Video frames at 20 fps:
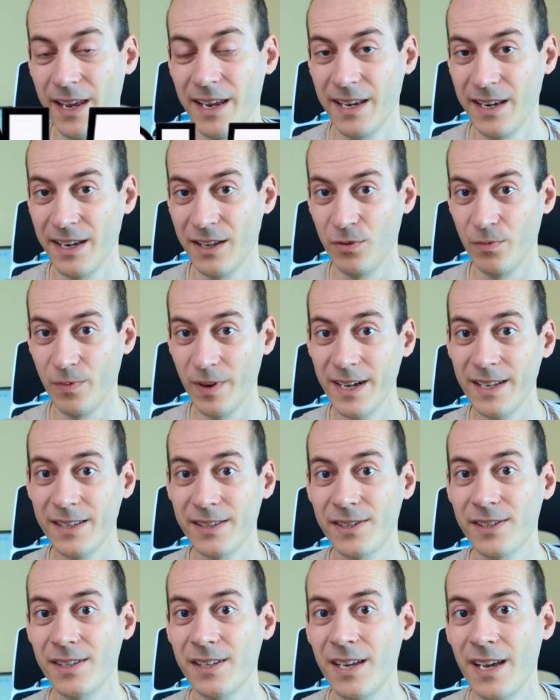in
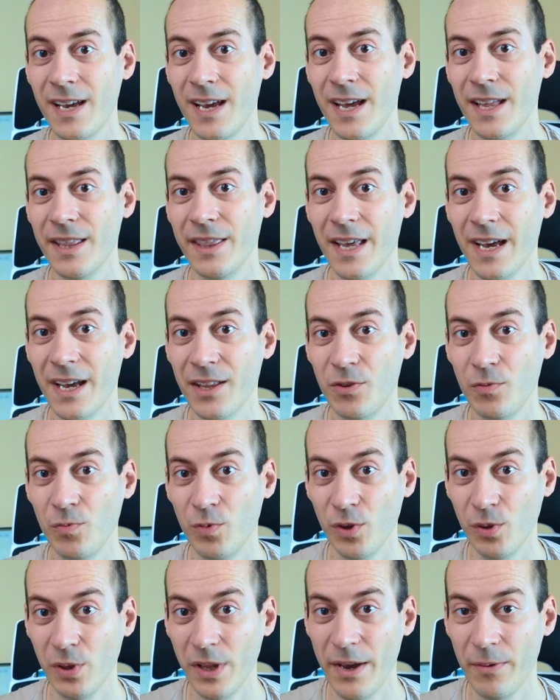advance that
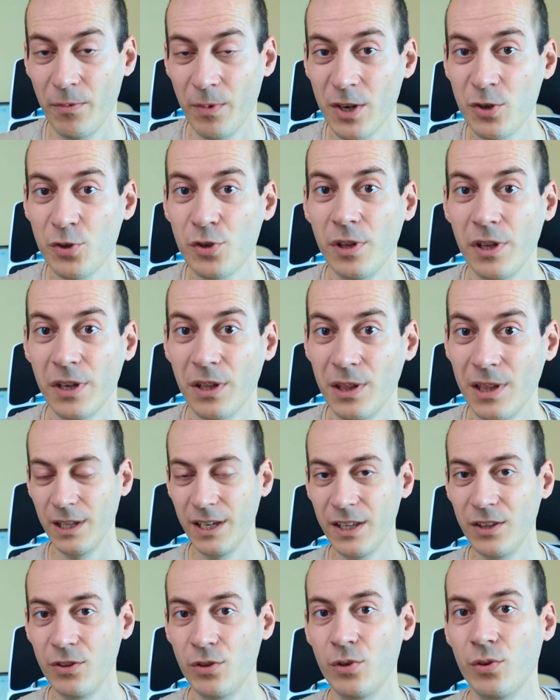will eventually
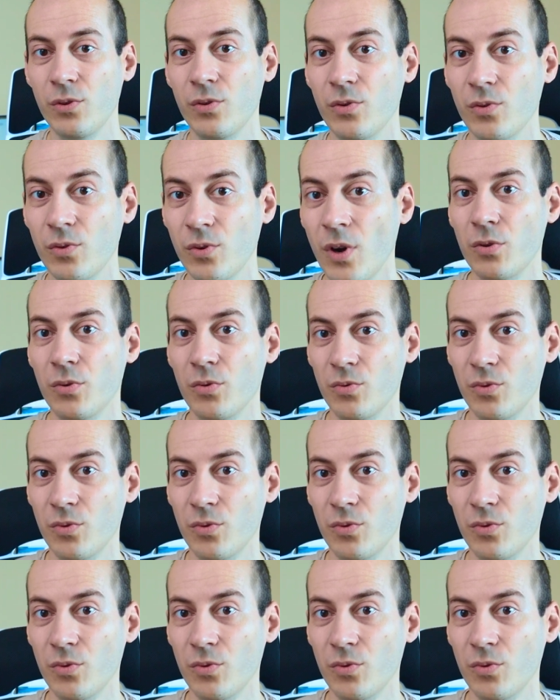lead you to